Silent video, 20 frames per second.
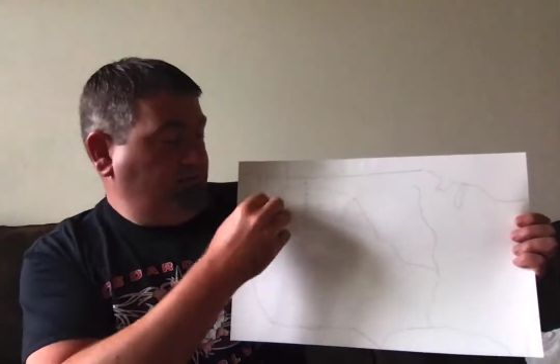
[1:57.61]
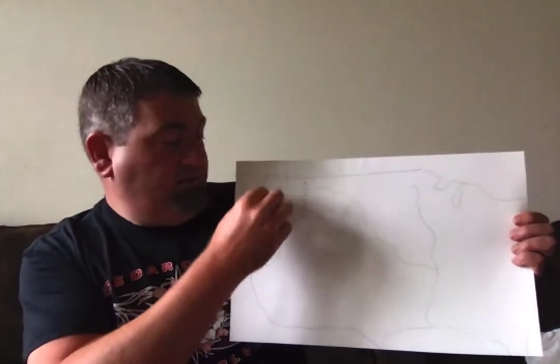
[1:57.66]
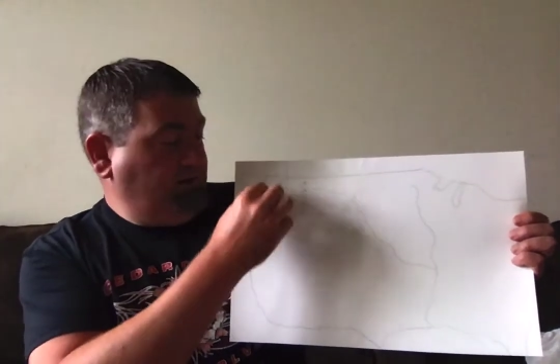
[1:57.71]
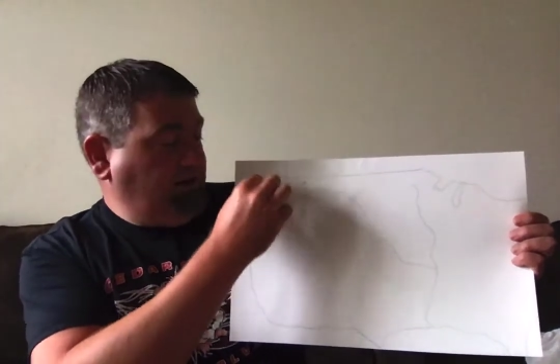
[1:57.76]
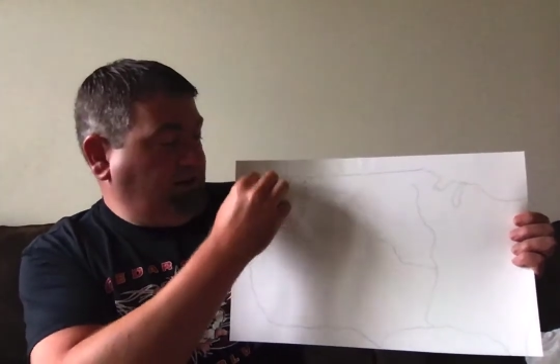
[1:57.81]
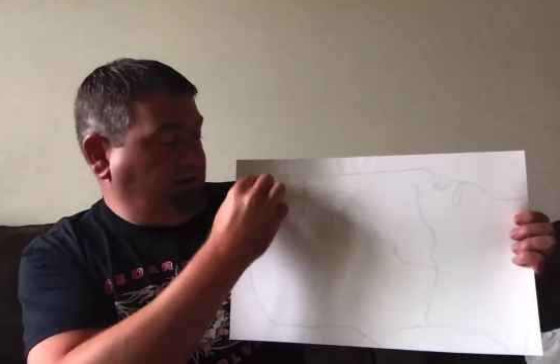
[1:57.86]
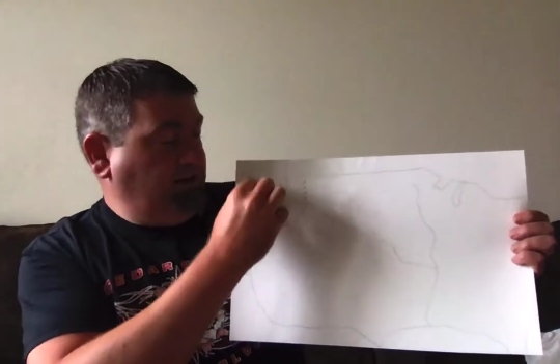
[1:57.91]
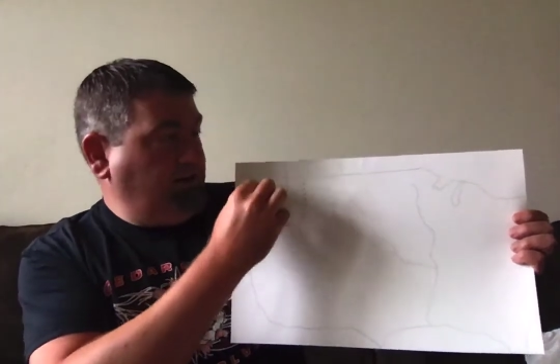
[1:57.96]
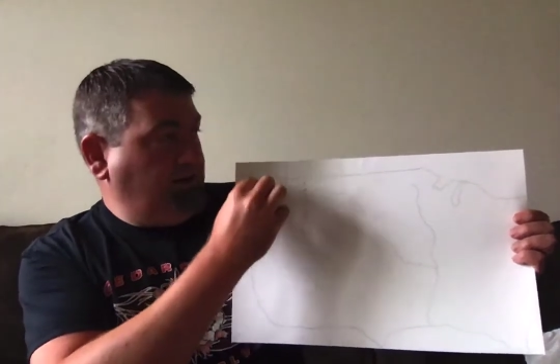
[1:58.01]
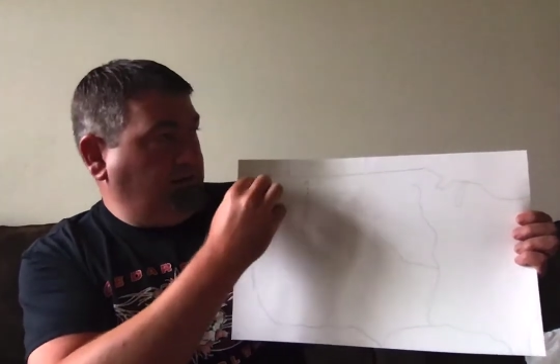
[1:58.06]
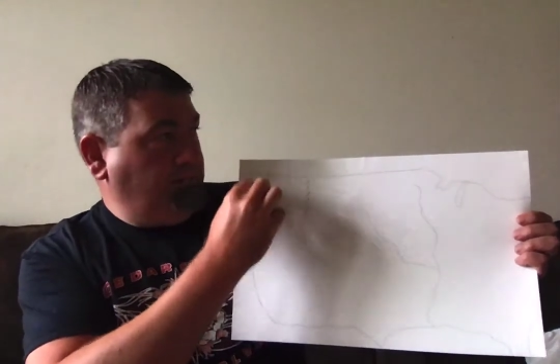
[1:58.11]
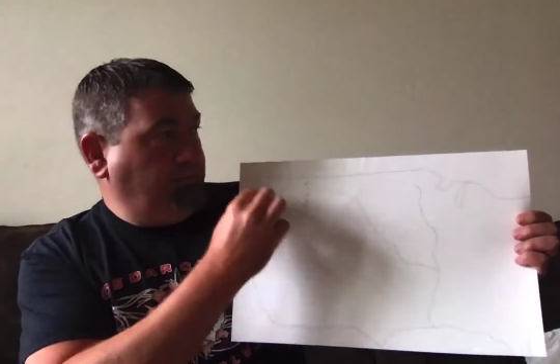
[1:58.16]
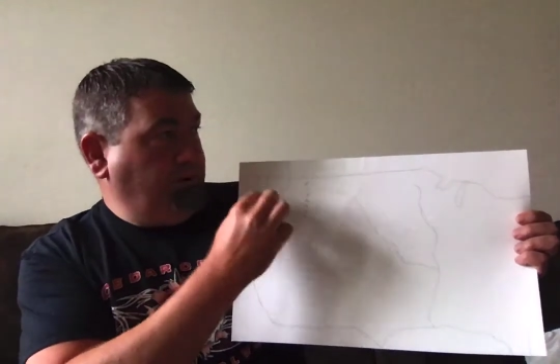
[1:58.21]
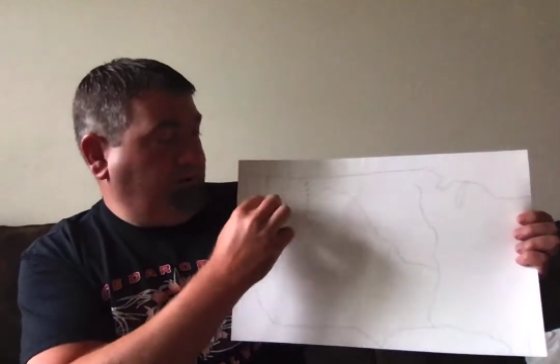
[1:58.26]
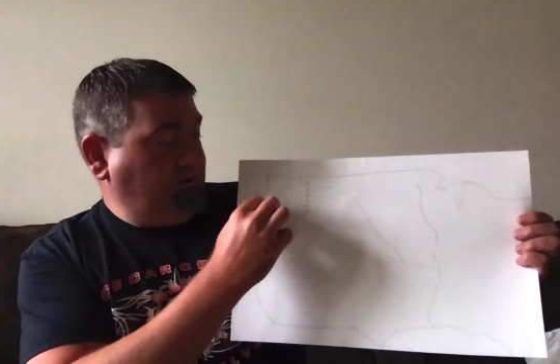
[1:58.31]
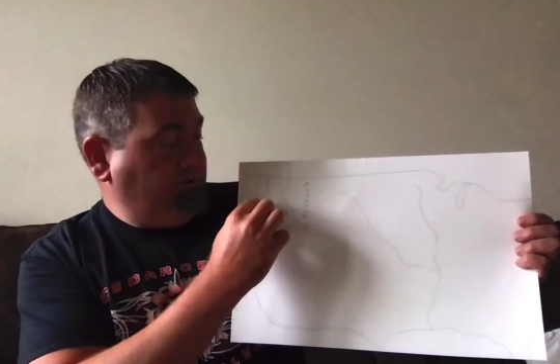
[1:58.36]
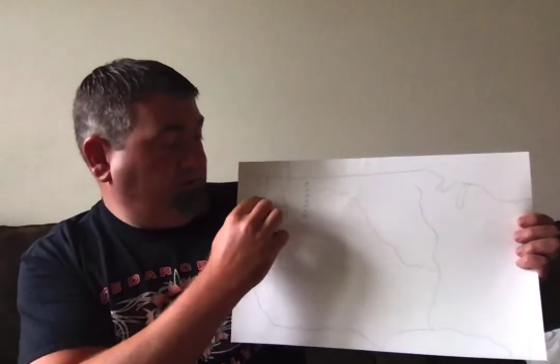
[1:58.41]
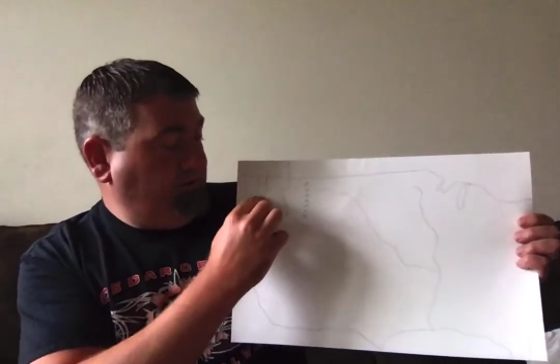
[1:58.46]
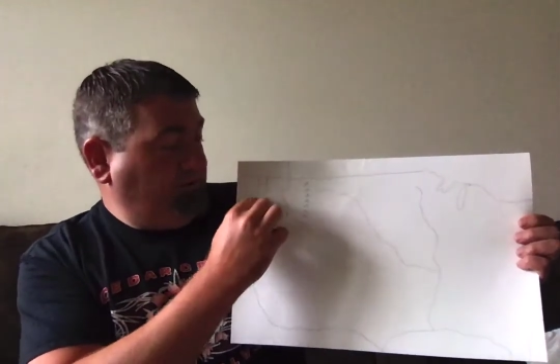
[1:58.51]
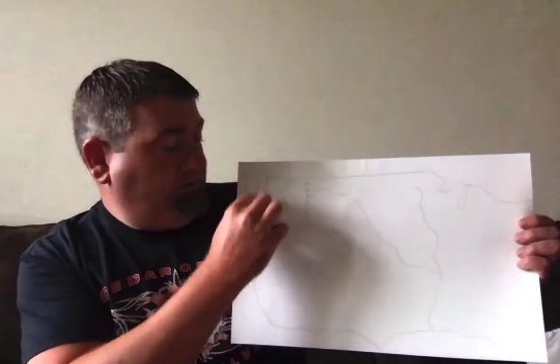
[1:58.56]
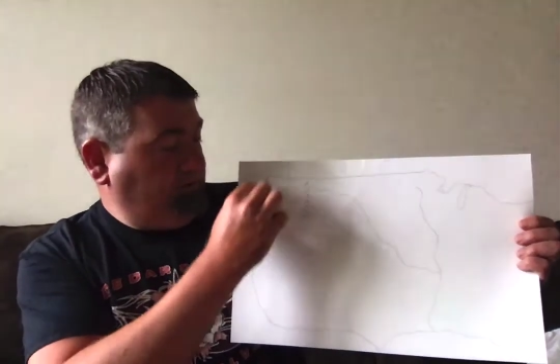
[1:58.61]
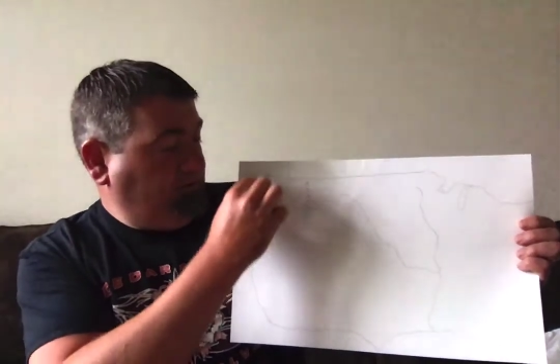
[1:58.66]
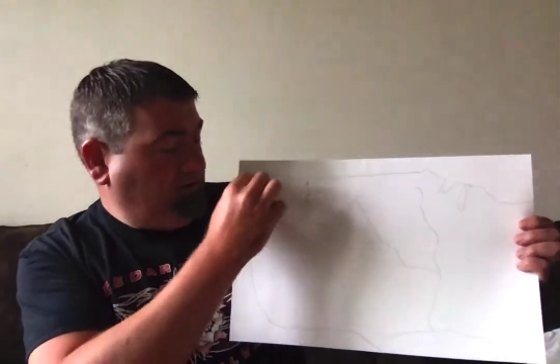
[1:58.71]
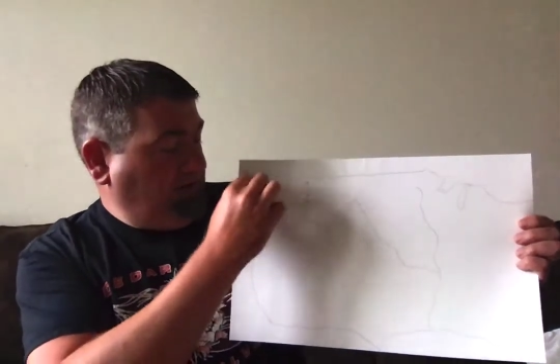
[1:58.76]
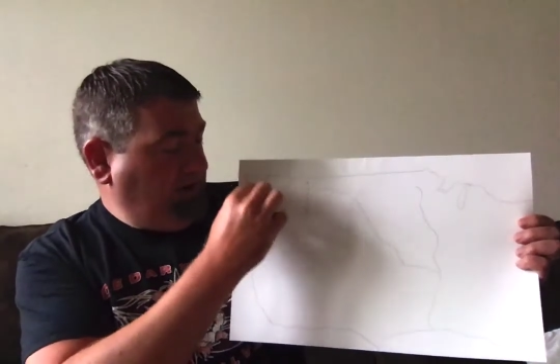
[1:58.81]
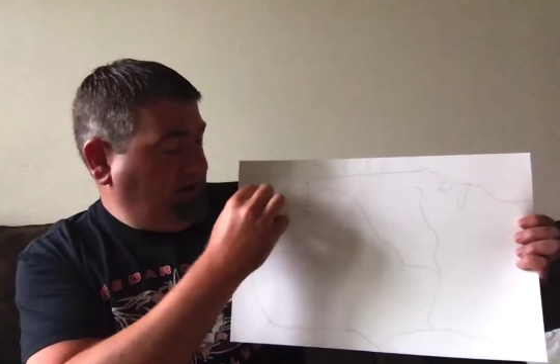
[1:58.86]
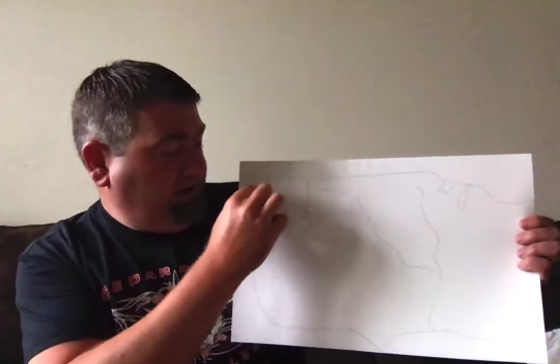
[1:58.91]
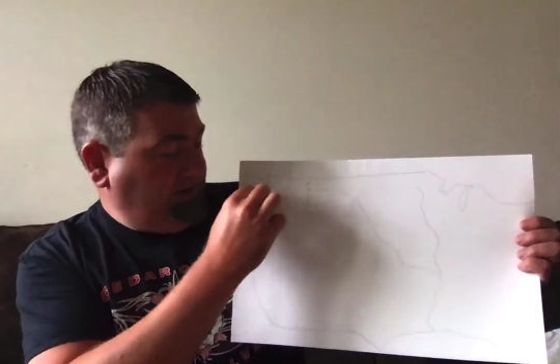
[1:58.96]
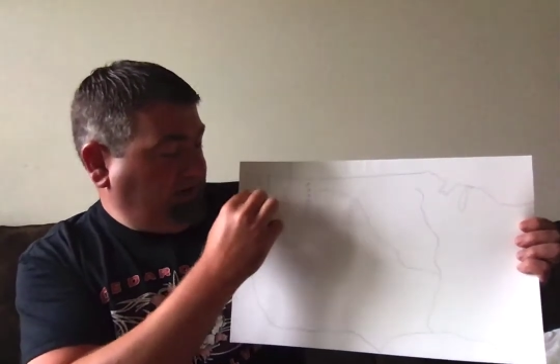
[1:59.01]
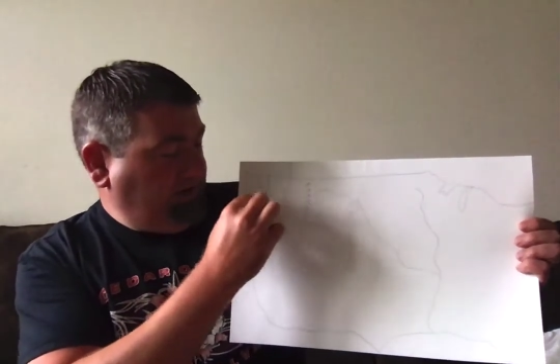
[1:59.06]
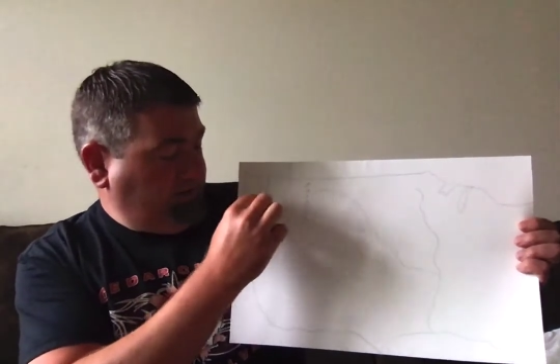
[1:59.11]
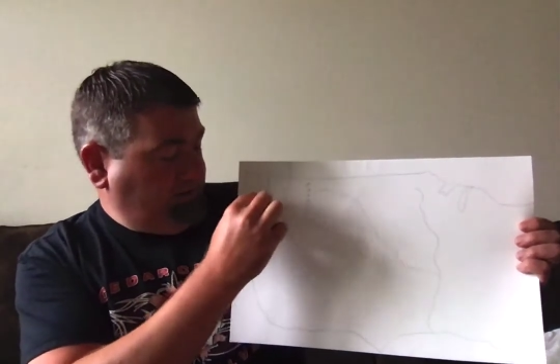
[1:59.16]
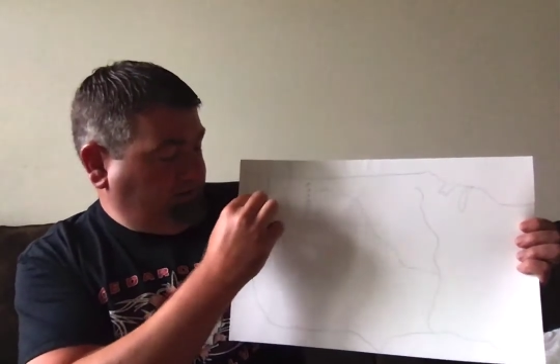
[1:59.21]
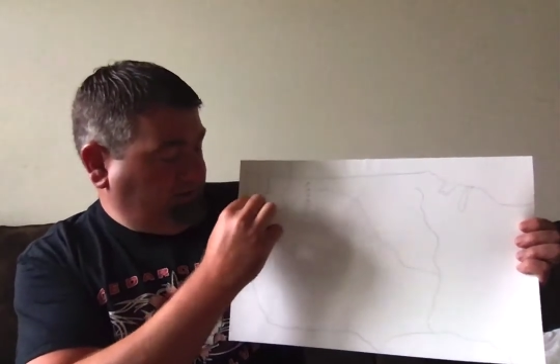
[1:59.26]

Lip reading: but I did it in pencil, so I can